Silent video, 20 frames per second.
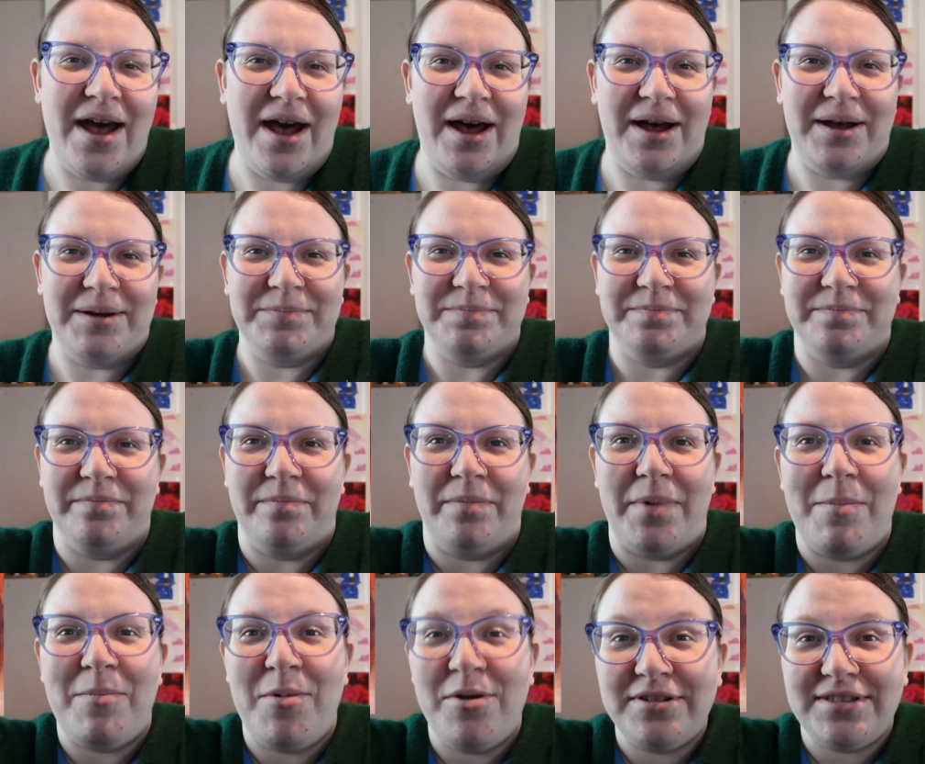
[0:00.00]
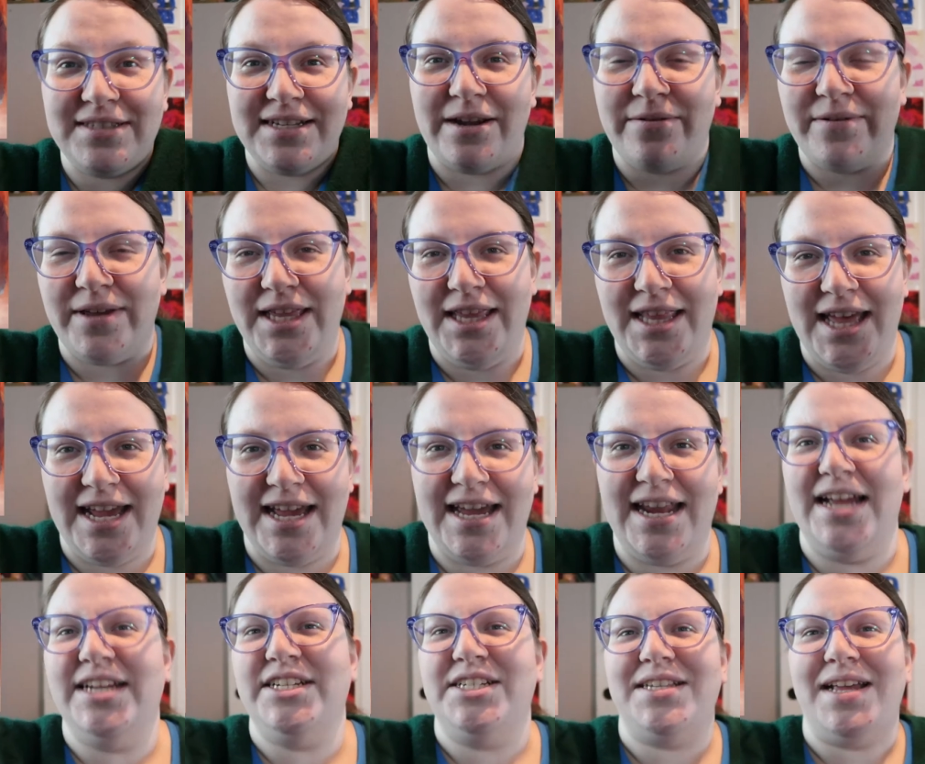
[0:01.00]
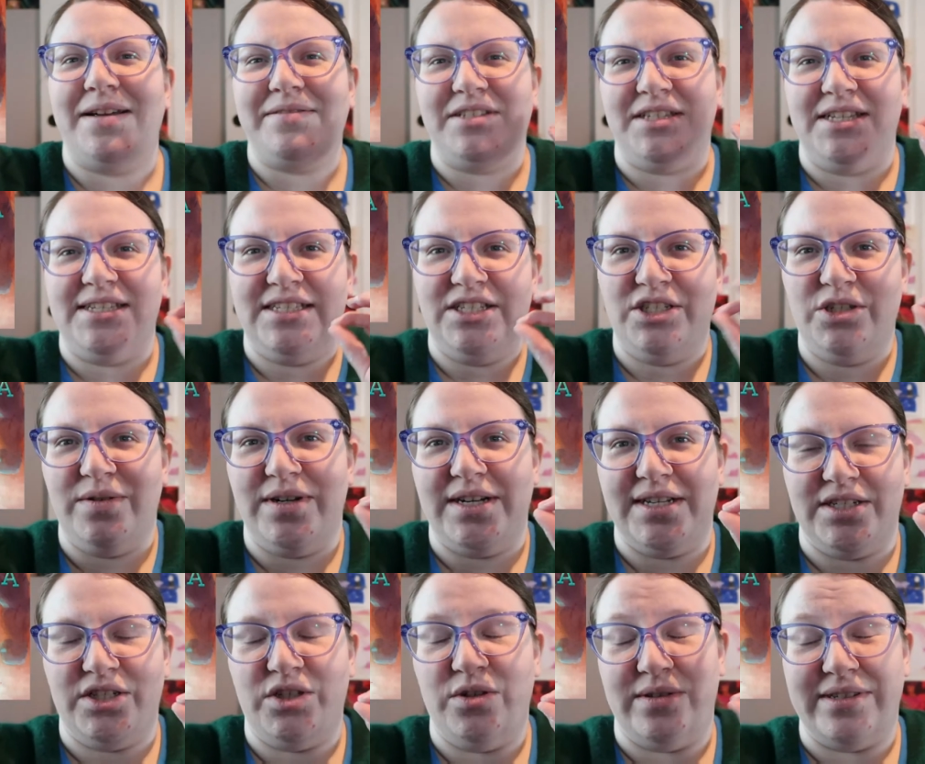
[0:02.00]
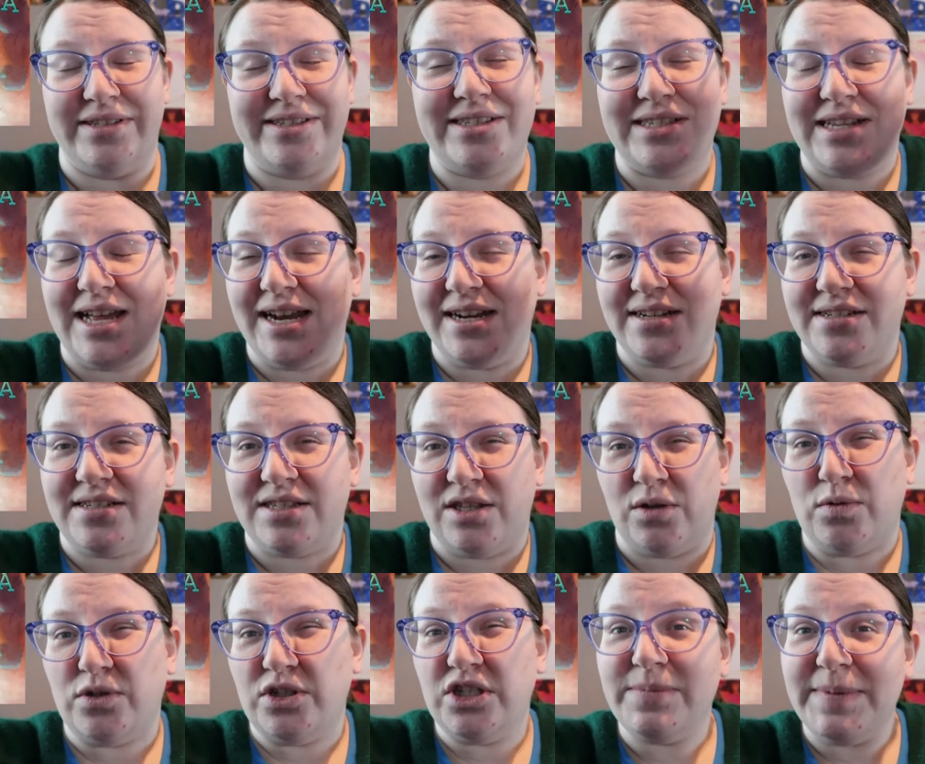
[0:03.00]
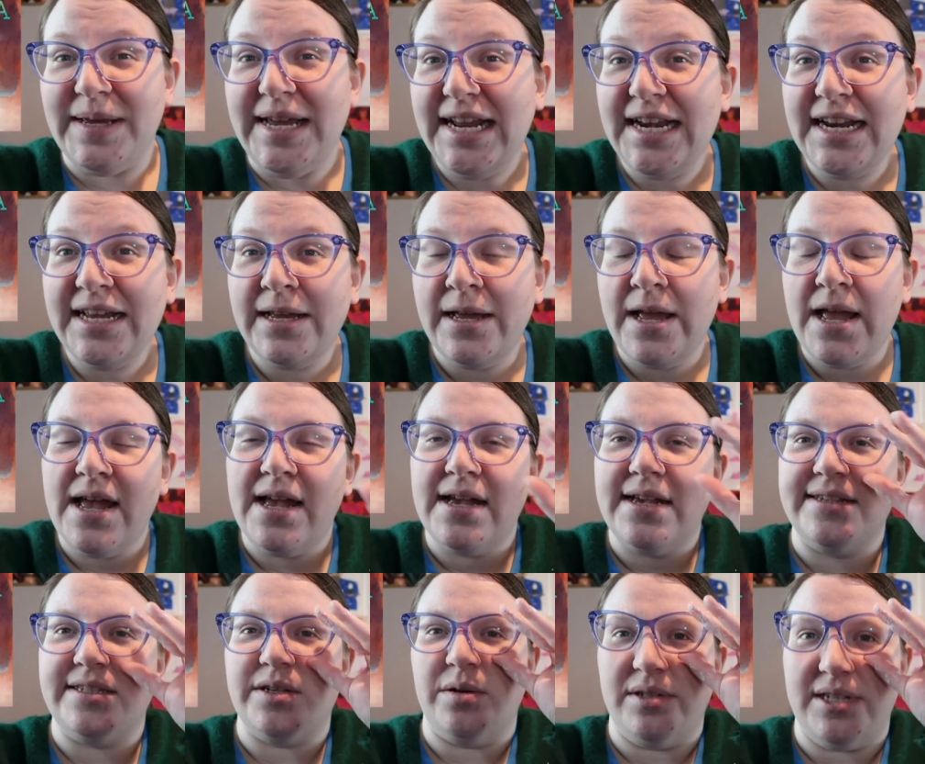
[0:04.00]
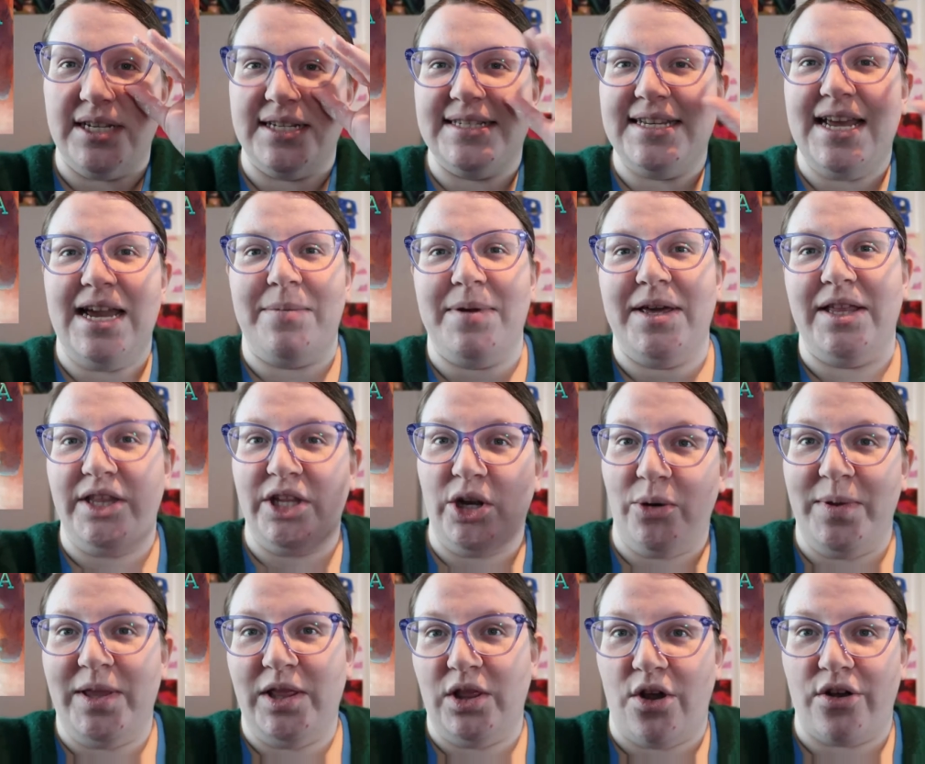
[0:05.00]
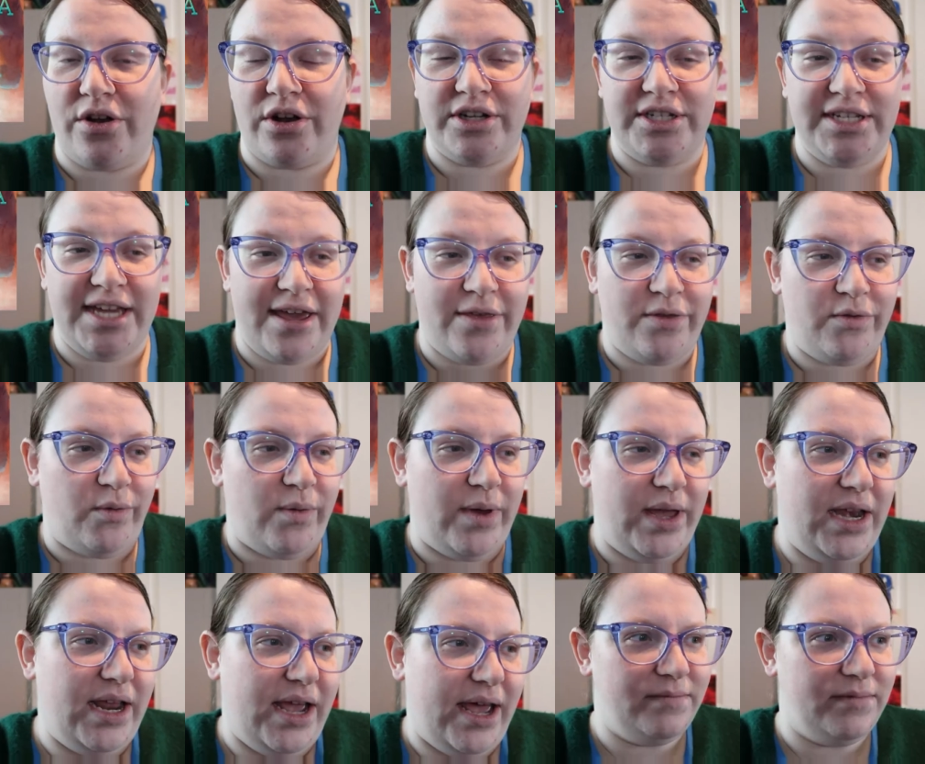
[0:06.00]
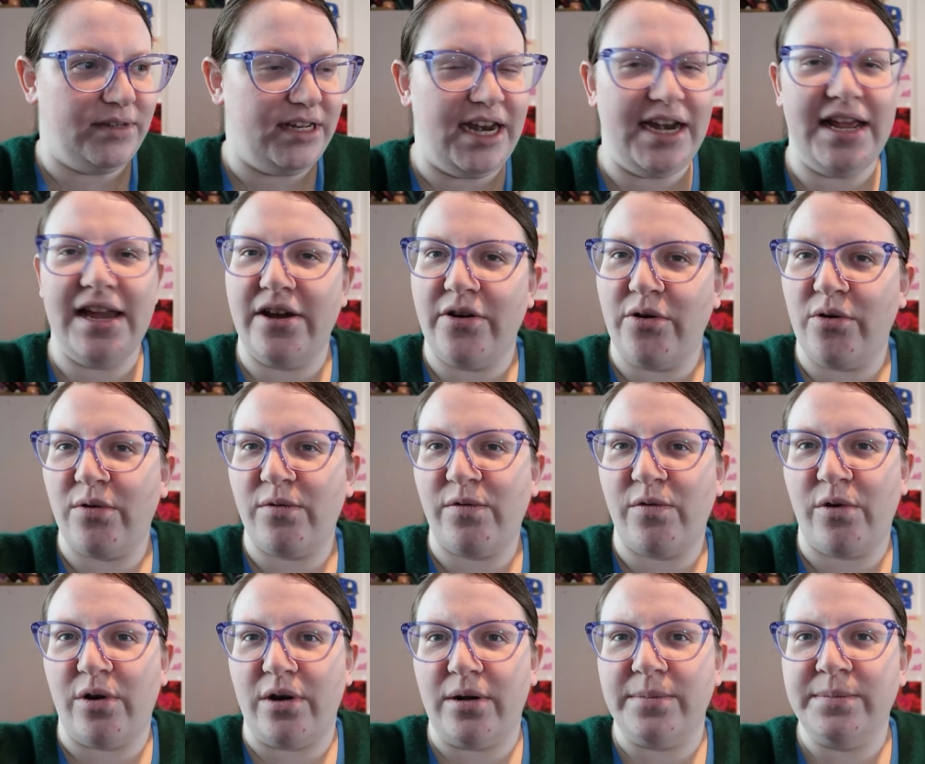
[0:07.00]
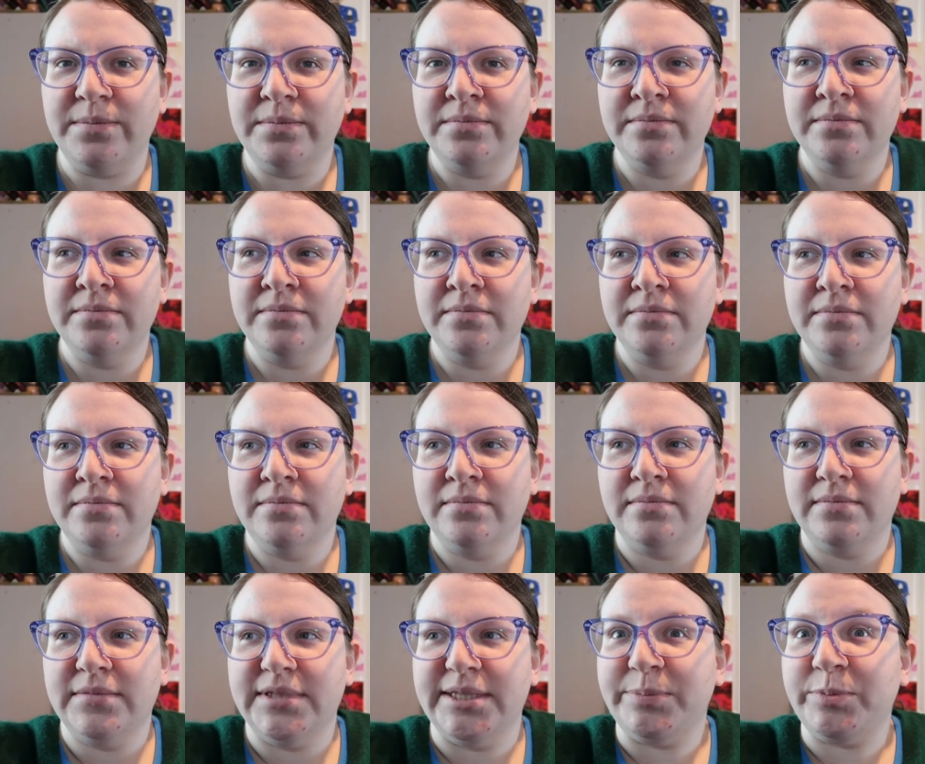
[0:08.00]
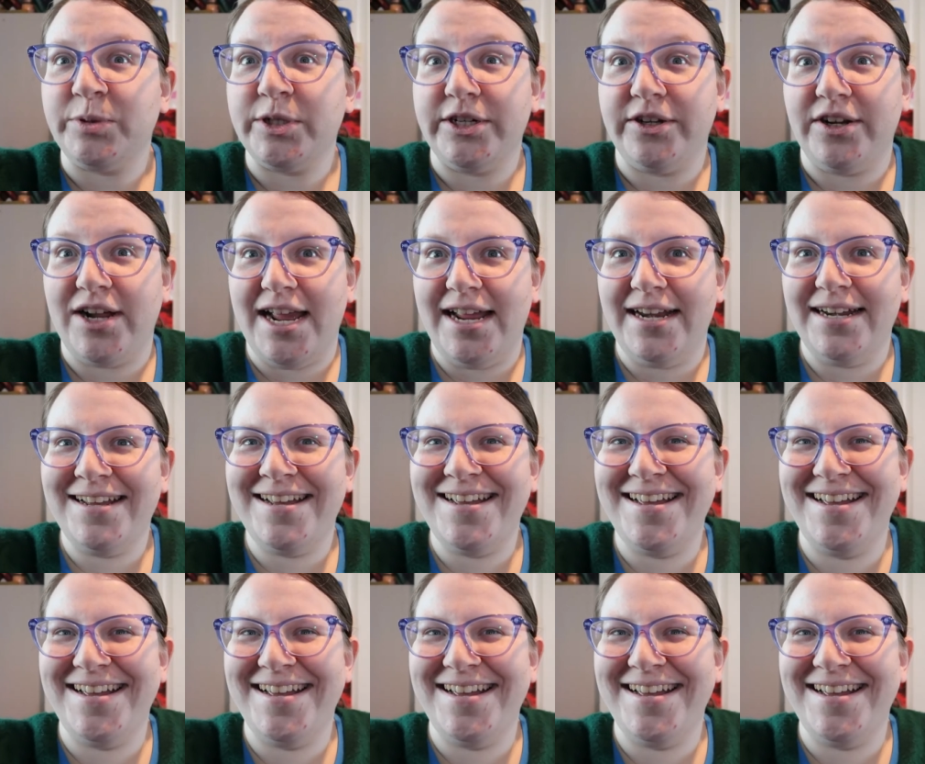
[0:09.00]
But mostly I really like it. I just have to listen to it at a slower speed, so it does take me a little bit longer to get through it. Nnedi Okorafor is pretty great.